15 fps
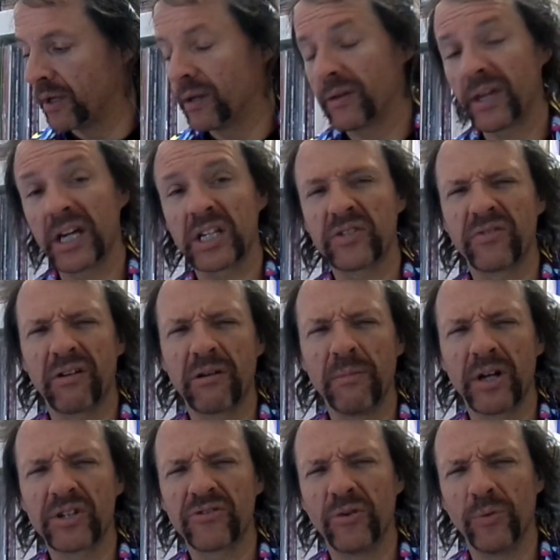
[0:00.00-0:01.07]
Thanks very
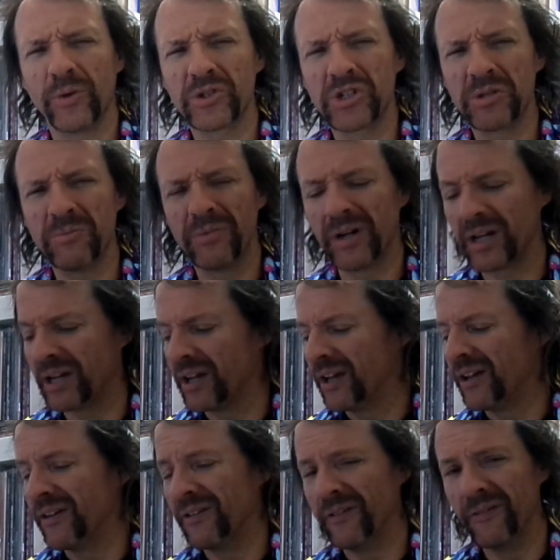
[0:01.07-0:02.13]
much for watching my
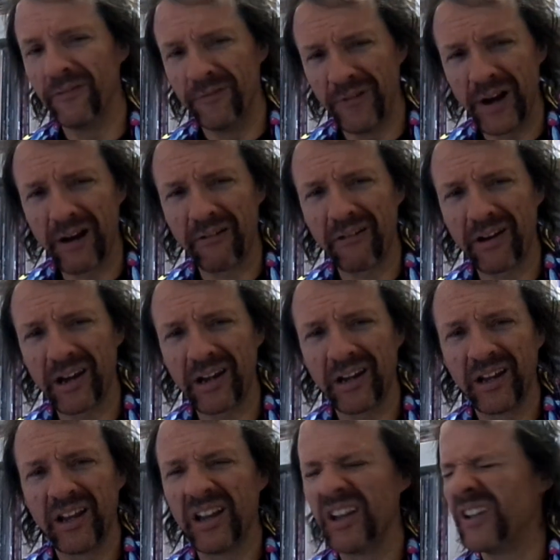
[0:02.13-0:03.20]
very,
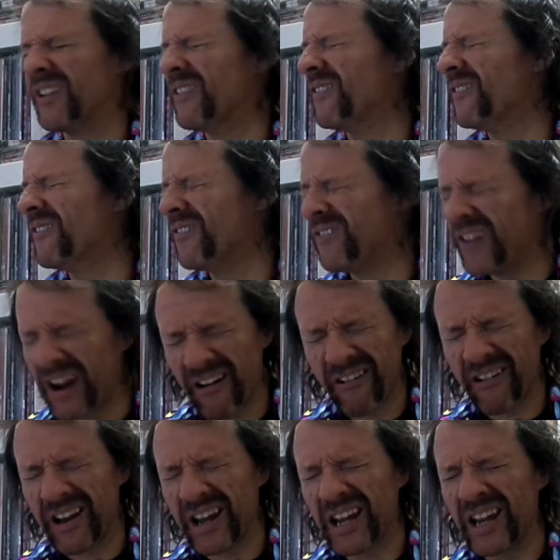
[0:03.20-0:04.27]

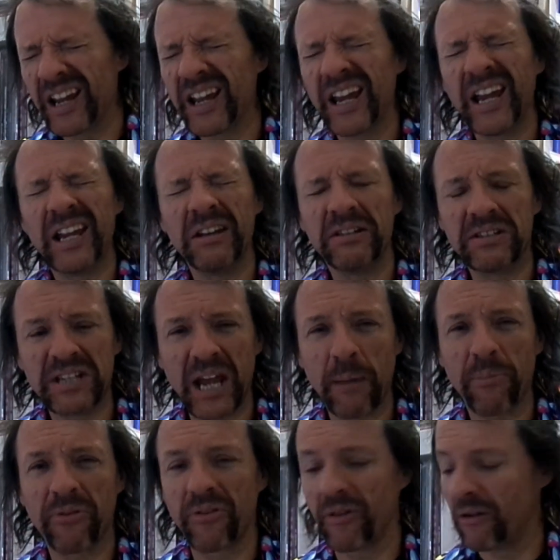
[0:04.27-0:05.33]
very
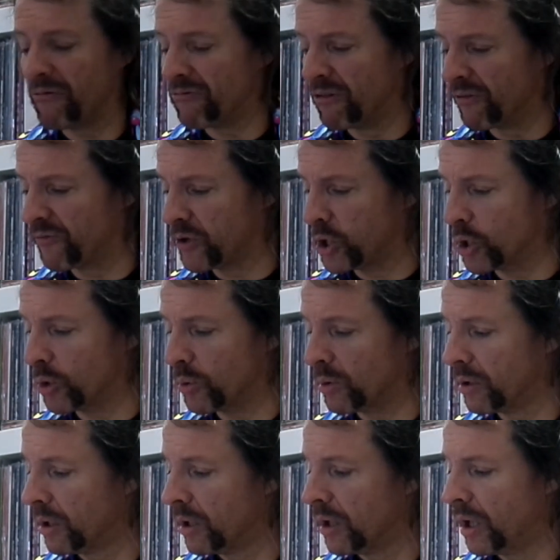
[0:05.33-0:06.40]
in-depth review
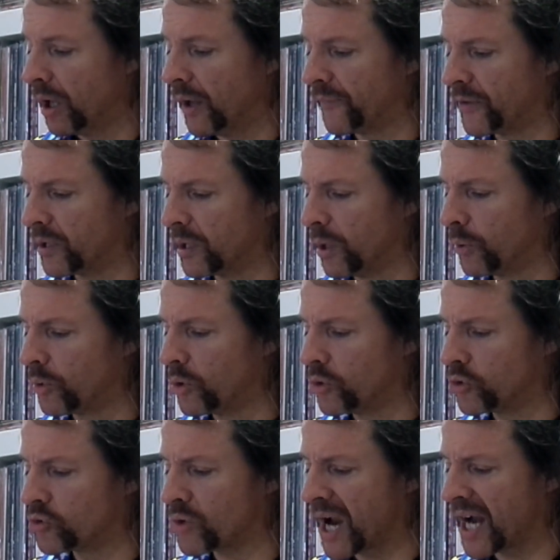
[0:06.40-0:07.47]
of the Local
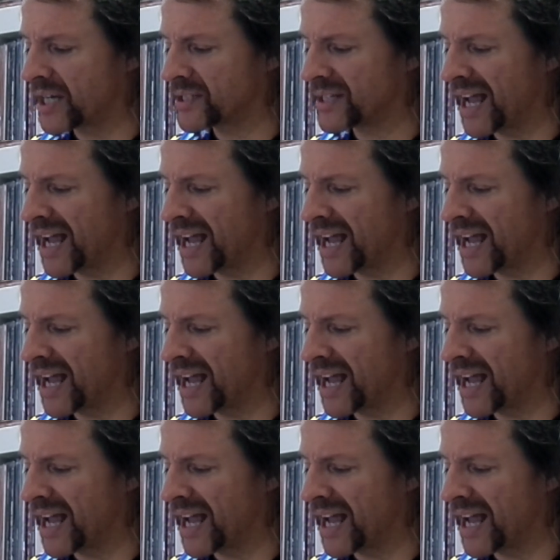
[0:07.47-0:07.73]
Drags